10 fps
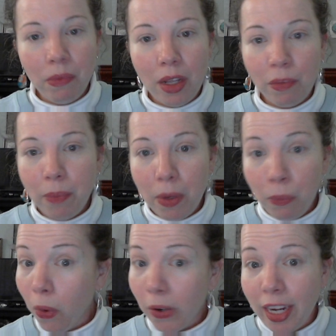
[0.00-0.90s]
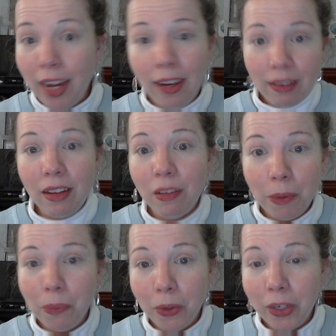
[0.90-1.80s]
it's been working. It's
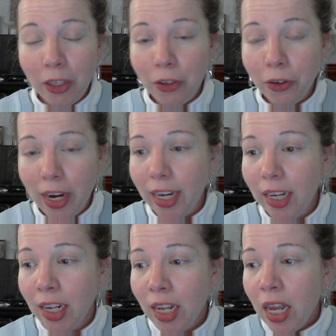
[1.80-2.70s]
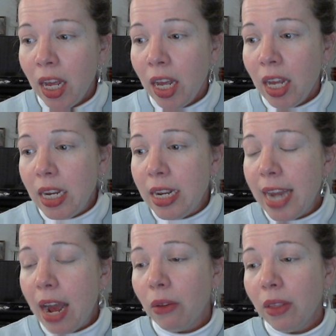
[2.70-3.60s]
been working great.
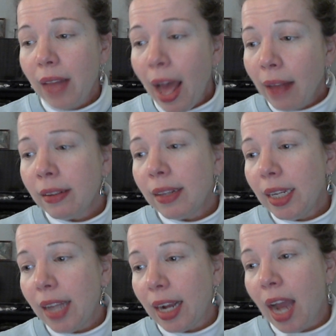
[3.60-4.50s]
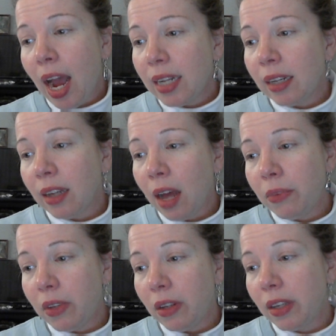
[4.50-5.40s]
Now, the last thing that kind of
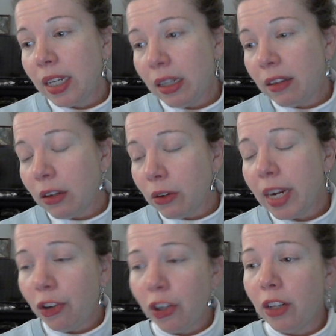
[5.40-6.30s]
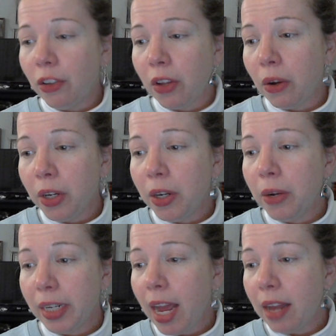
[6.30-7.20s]
comes into consideration, so,
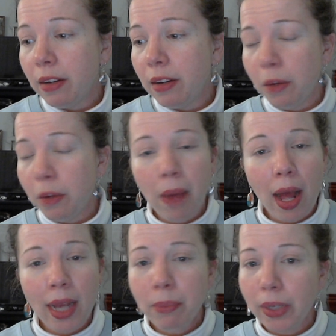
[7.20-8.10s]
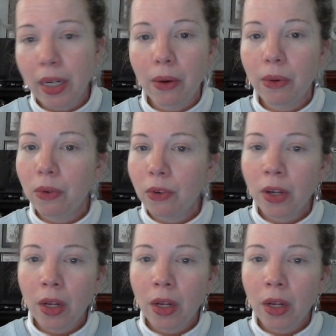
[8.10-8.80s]
again, buying pre-owned,